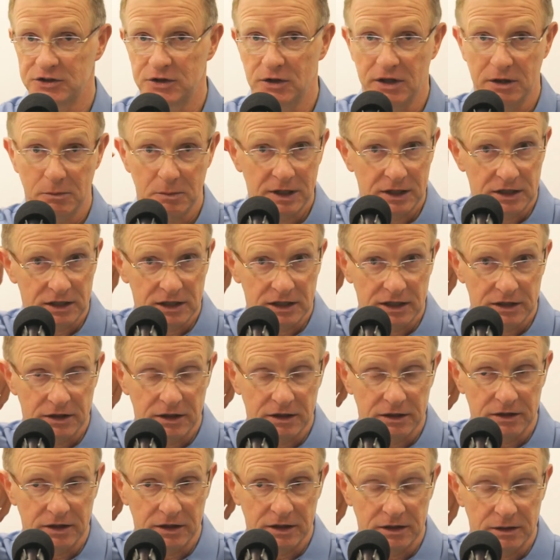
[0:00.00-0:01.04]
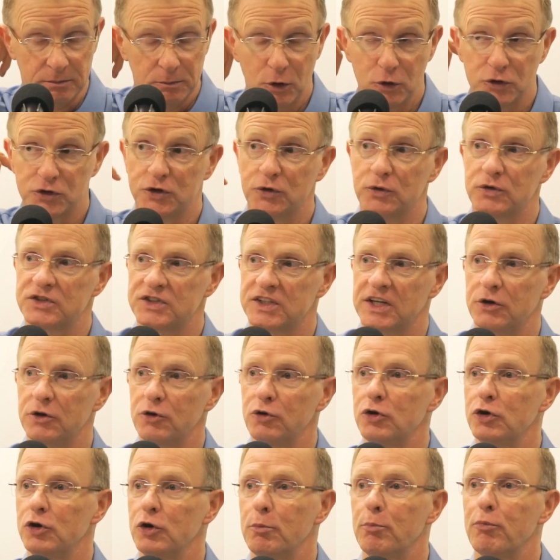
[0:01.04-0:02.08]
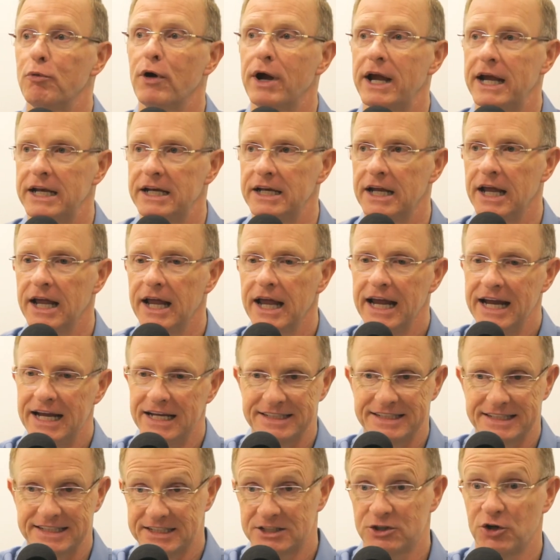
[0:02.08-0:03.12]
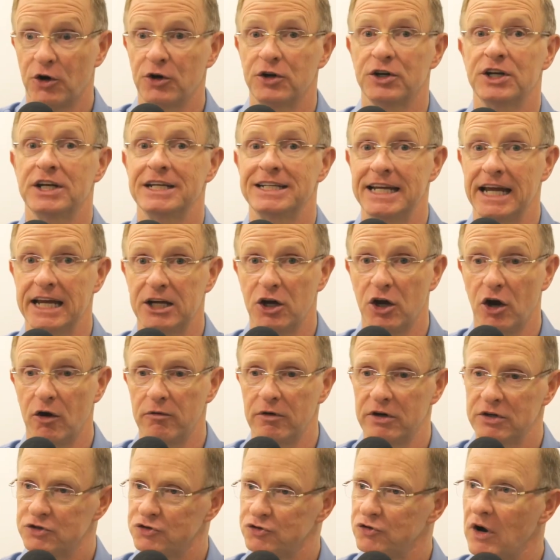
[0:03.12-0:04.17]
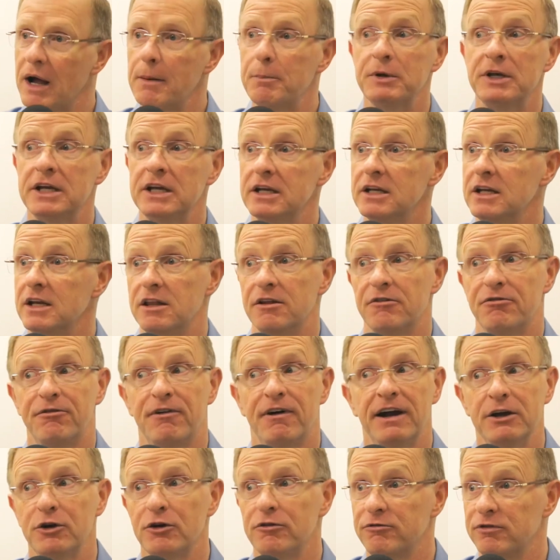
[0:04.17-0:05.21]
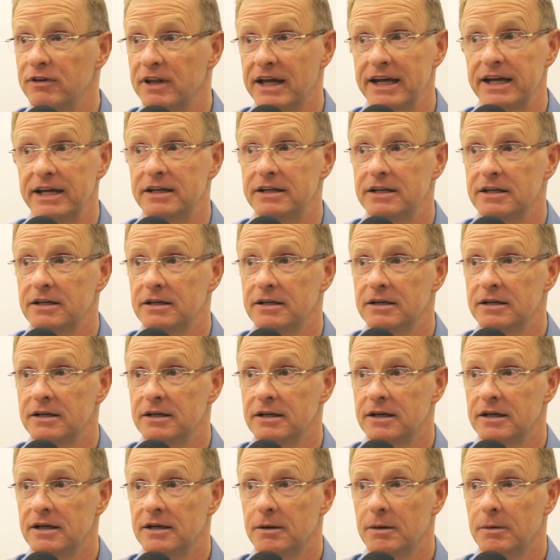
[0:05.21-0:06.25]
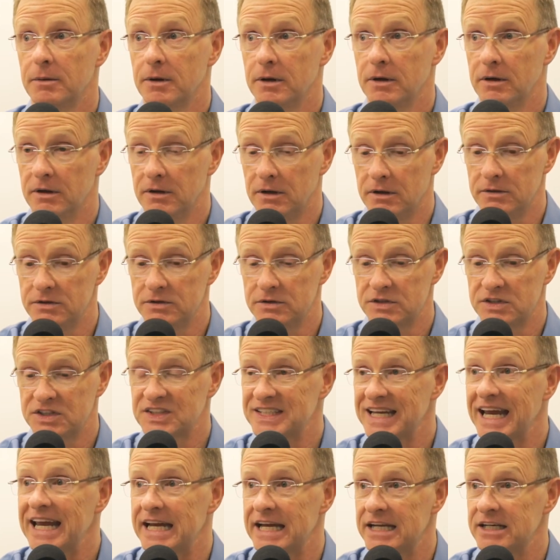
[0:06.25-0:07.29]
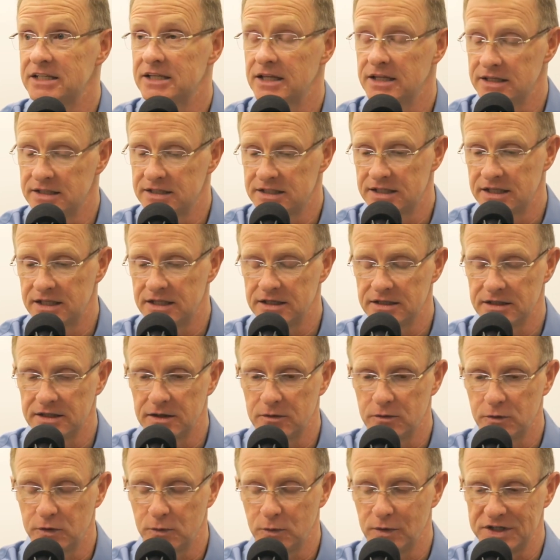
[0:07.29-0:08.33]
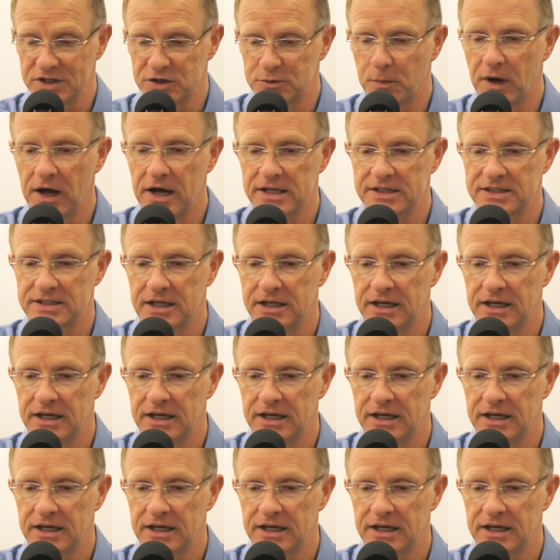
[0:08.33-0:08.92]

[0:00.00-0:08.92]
So the amygdala, the, the emotional center of your brain, mm-hmm. it's starting to take over. It's dropping you into the fight or flight uh, state, the, the the the response.